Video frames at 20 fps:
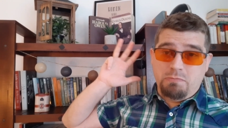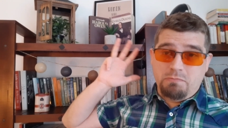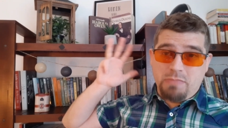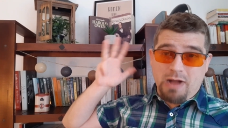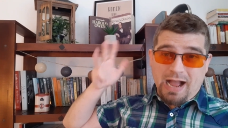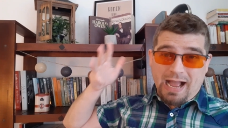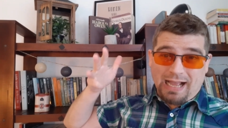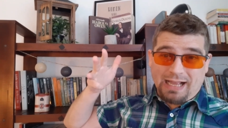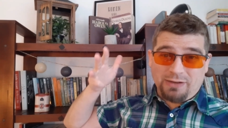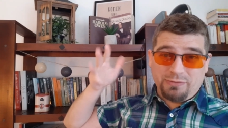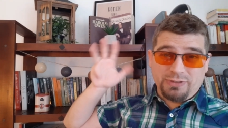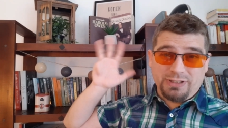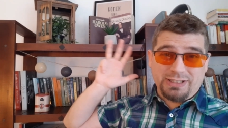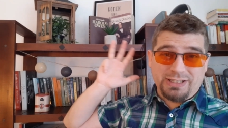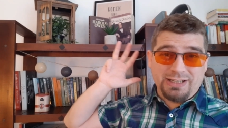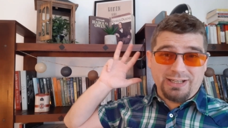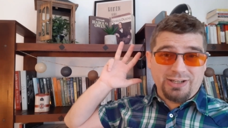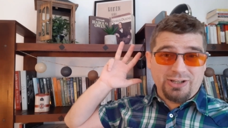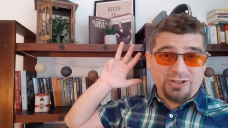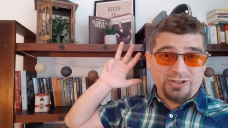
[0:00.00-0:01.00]
How did he
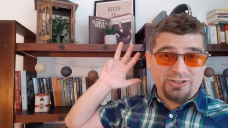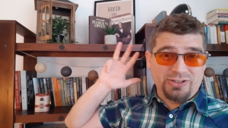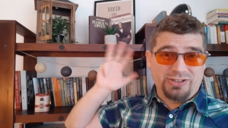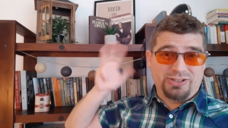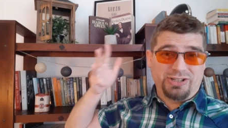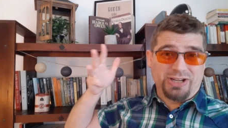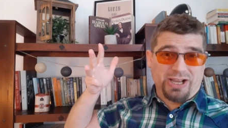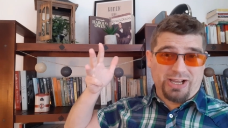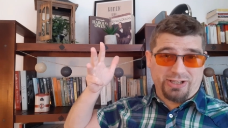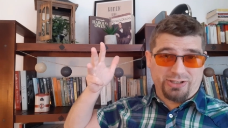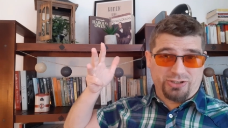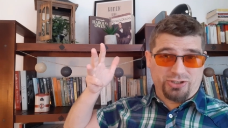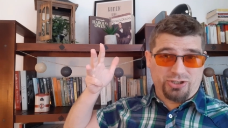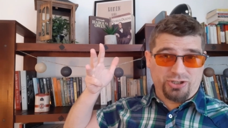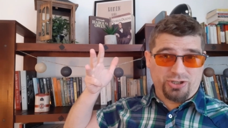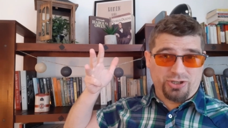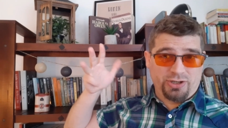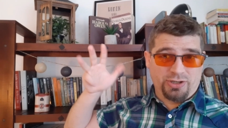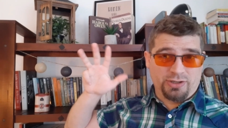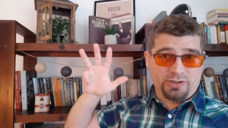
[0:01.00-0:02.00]
learn
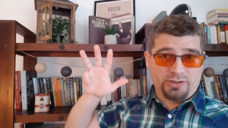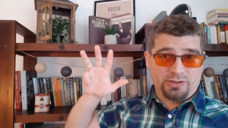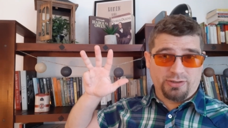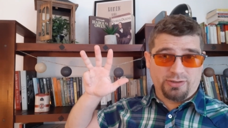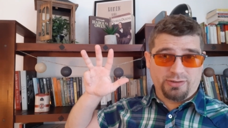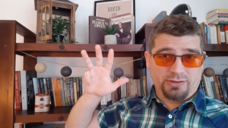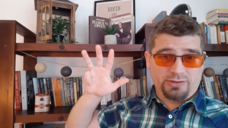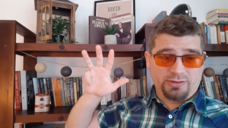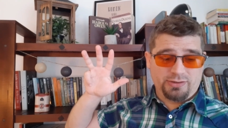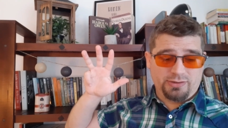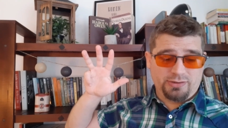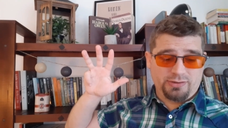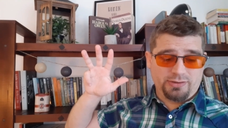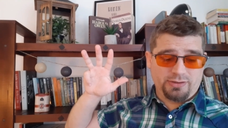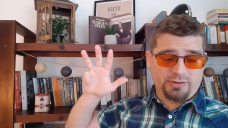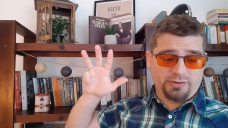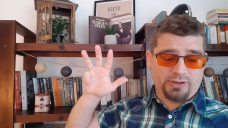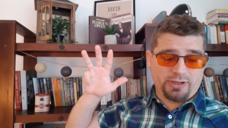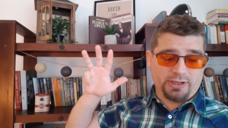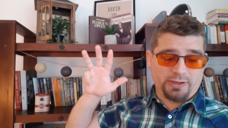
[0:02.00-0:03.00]
Dutch?
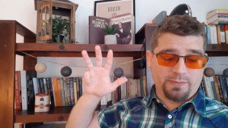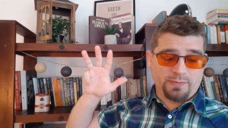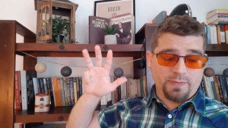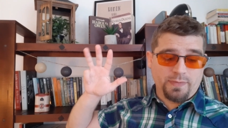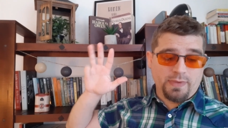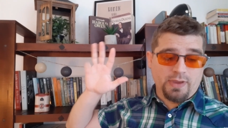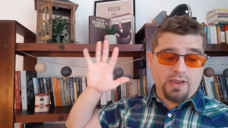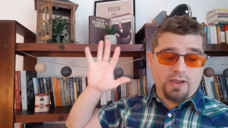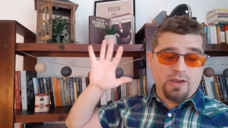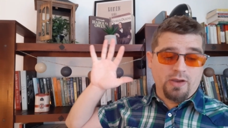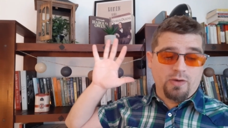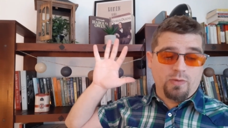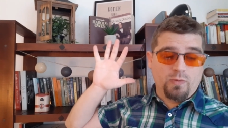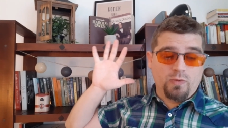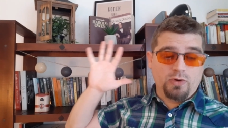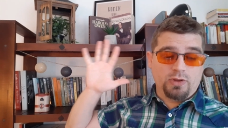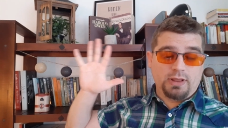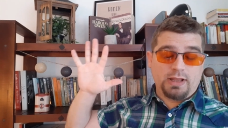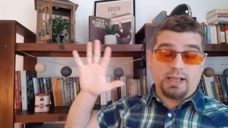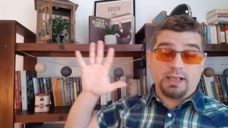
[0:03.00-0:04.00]
Okay.
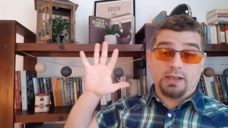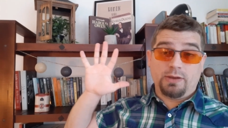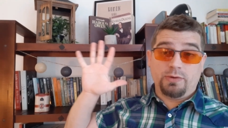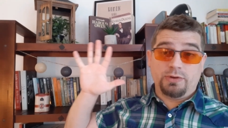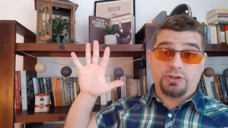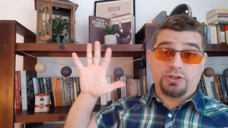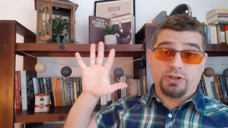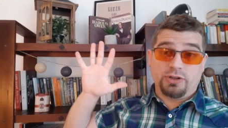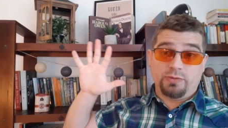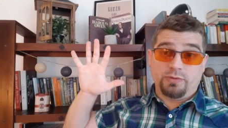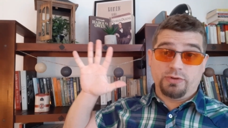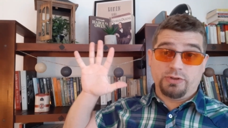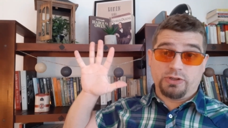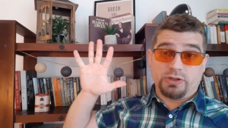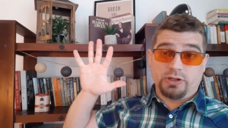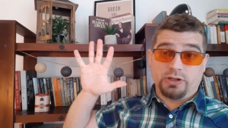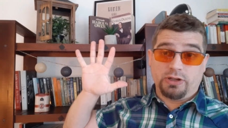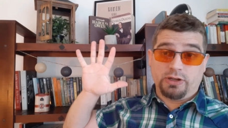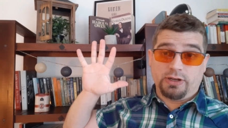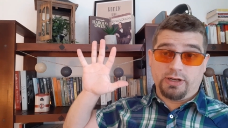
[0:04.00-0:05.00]
What language do you want to
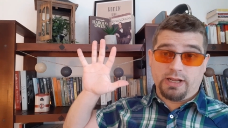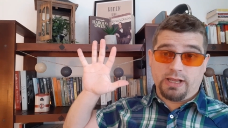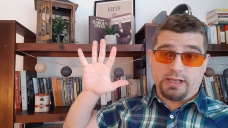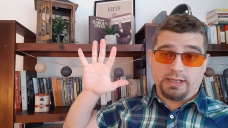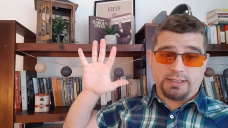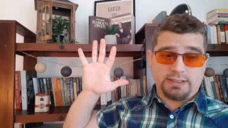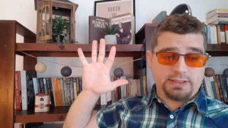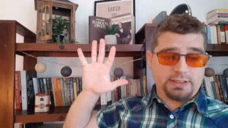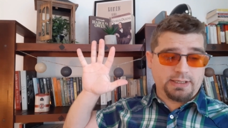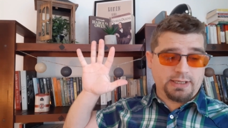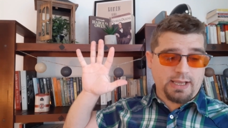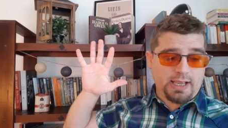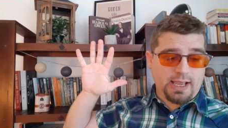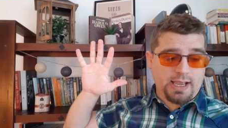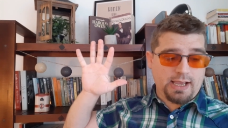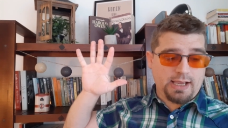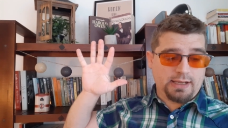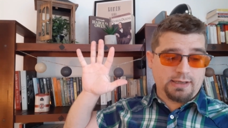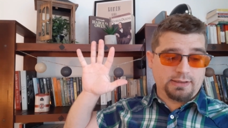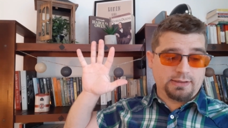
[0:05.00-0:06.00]
learn next?
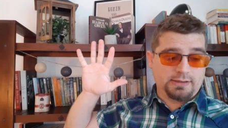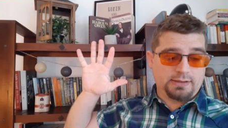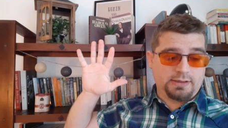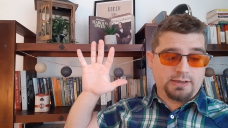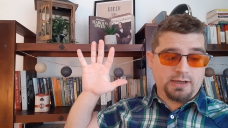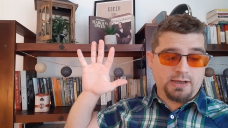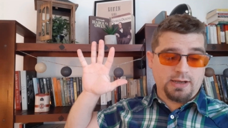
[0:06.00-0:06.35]
And